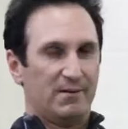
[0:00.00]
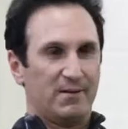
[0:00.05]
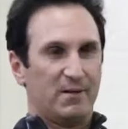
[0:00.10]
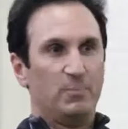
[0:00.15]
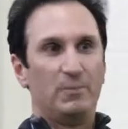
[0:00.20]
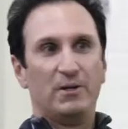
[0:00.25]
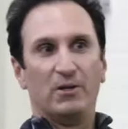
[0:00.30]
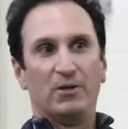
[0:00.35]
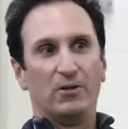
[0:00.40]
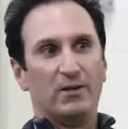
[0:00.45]
a
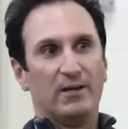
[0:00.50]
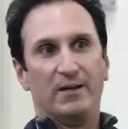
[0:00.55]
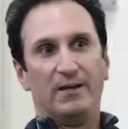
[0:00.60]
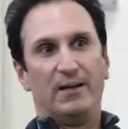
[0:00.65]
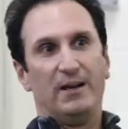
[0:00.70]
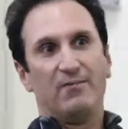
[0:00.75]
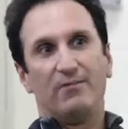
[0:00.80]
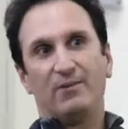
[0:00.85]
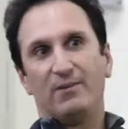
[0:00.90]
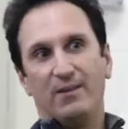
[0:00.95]
chameleon
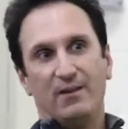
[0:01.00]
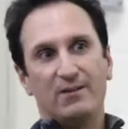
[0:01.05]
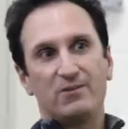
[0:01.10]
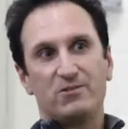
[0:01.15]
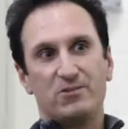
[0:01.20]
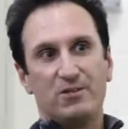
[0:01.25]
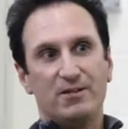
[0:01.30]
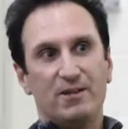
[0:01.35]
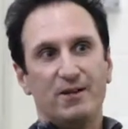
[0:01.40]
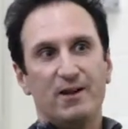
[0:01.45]
in everything
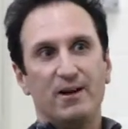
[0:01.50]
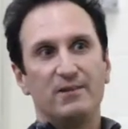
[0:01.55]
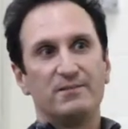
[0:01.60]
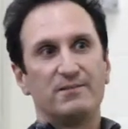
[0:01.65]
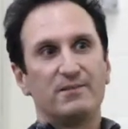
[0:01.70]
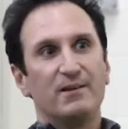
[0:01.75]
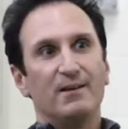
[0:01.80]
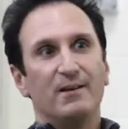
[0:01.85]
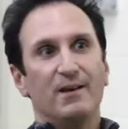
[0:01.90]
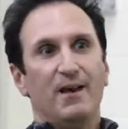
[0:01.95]
she
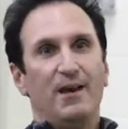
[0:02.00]
does.